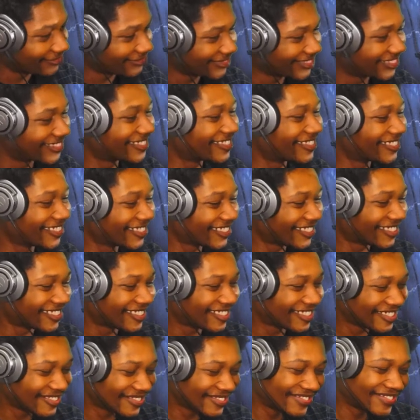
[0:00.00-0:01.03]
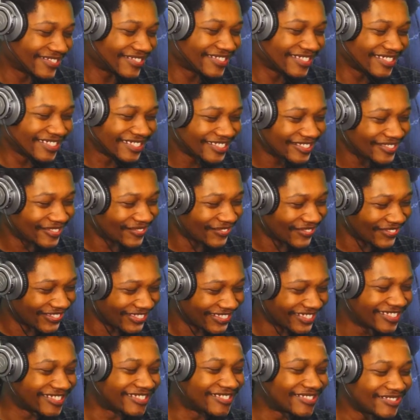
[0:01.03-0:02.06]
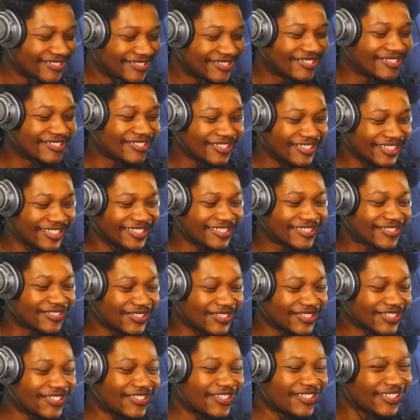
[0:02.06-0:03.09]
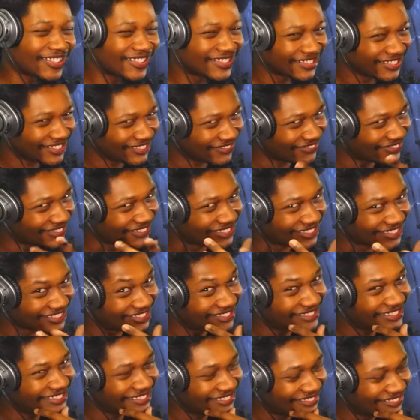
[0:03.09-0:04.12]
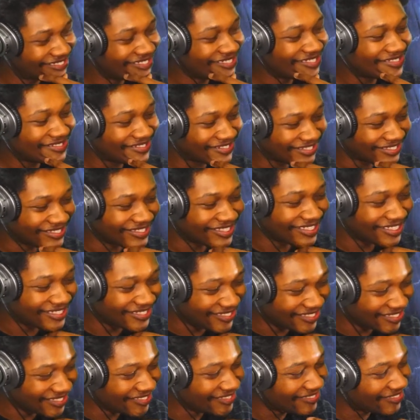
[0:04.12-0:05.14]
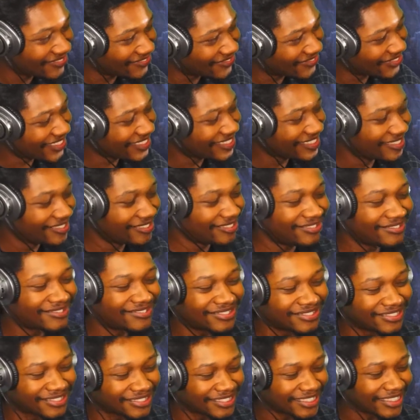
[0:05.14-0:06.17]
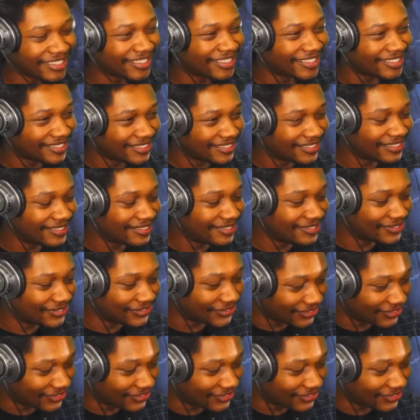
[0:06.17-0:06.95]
Yeah, see real quick. You do. You already knew the song I was talking about. See, you know him. Yeah, you see, you know him. I see you in the chat. I see you.